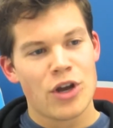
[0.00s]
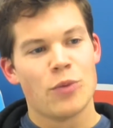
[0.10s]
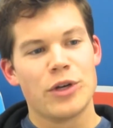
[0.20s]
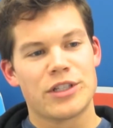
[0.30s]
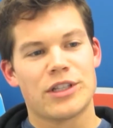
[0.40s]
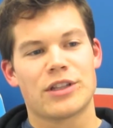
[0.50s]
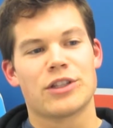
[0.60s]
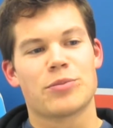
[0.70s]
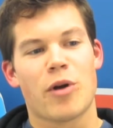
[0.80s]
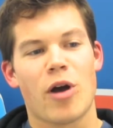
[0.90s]
we see that
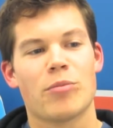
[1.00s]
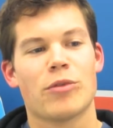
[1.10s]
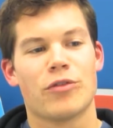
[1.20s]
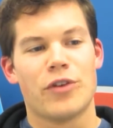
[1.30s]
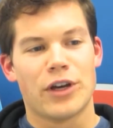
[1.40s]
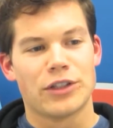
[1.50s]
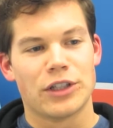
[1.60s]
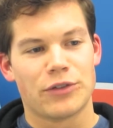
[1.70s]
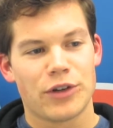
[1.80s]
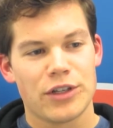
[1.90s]
this problem of failed
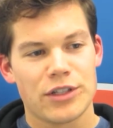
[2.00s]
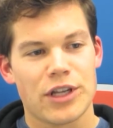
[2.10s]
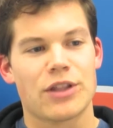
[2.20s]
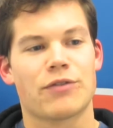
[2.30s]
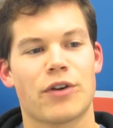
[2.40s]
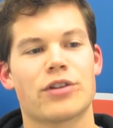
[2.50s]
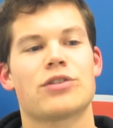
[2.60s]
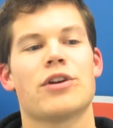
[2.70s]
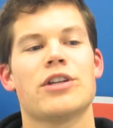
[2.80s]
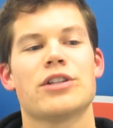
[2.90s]
deliveries and the
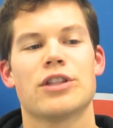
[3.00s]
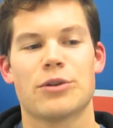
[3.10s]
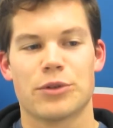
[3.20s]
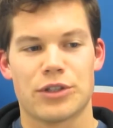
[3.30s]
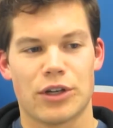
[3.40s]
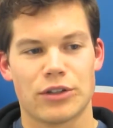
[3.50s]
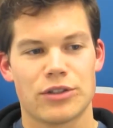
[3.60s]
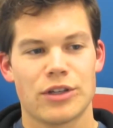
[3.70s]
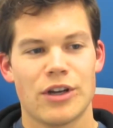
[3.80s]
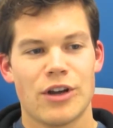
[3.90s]
frustration that results